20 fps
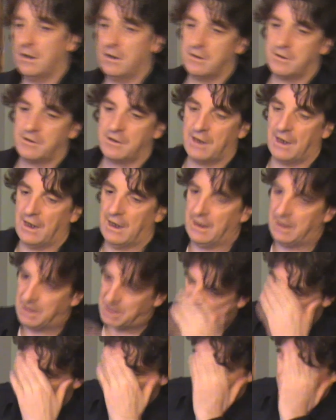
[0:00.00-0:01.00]
say,
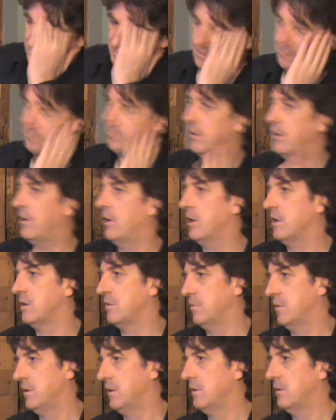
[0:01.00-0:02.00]
she gets beaten by her
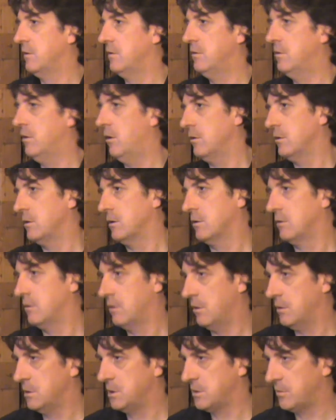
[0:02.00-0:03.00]
husband, knocked
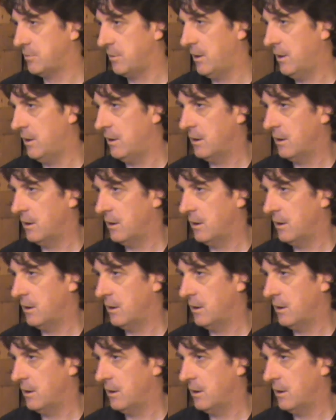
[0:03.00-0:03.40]
unconscious by her